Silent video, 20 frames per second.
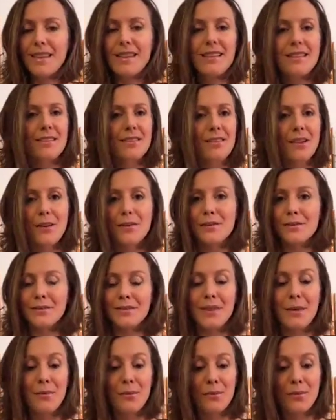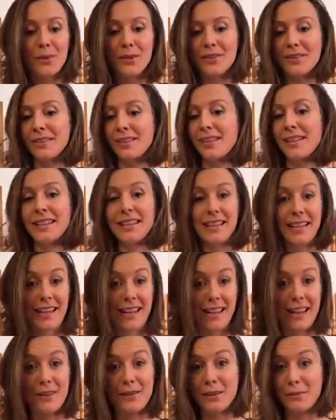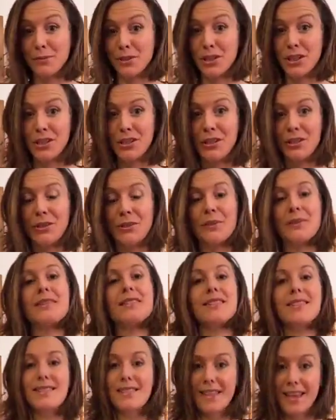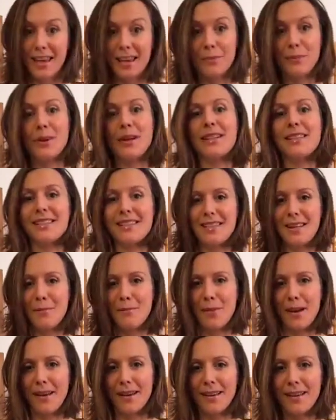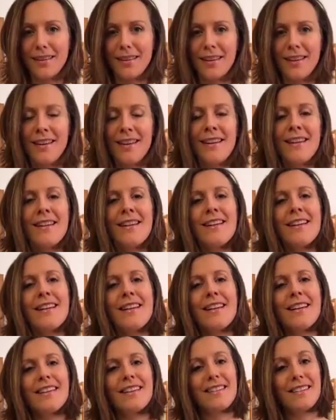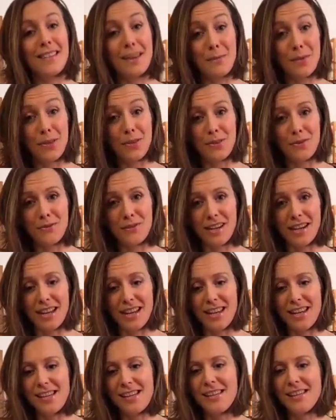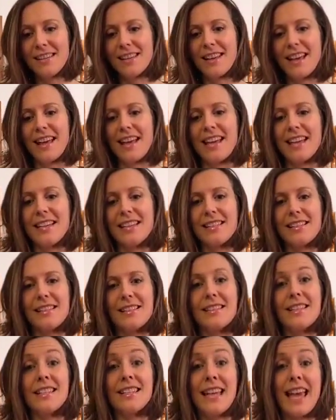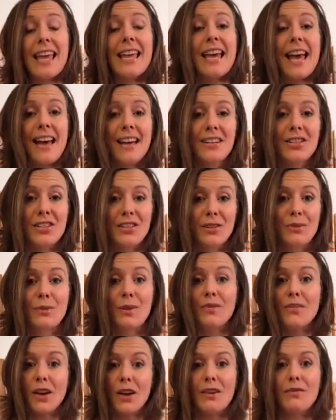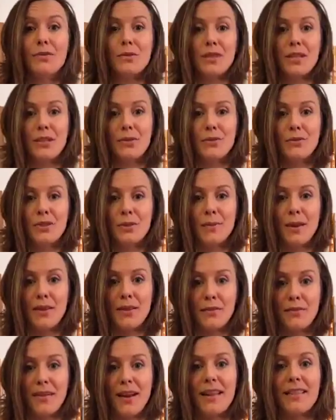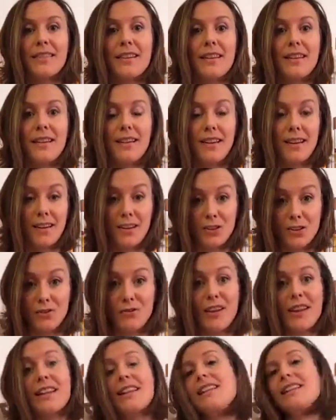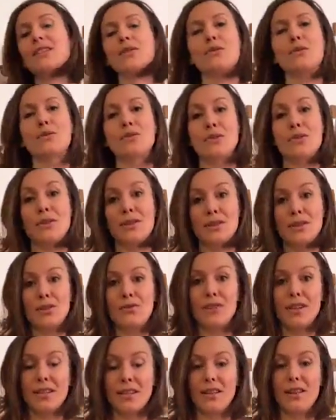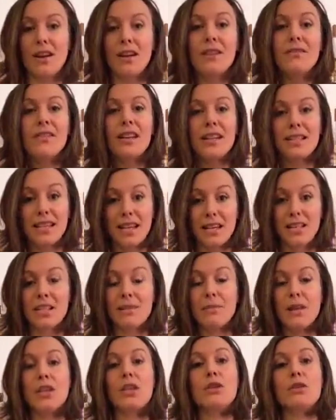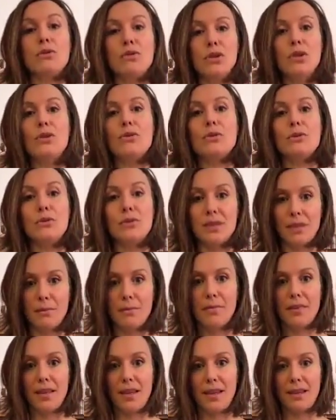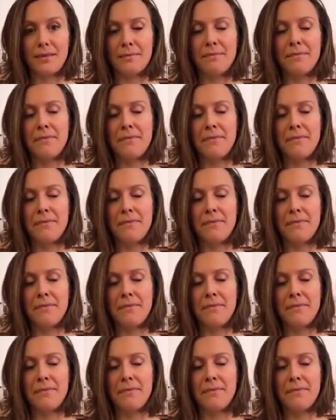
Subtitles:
So number 1, get it out. Number 2, take a break, step back. Number 3 is to take action. We've kind of already talked about the fact that adrenaline and cortisol and stress are kind of there to actually make you do something.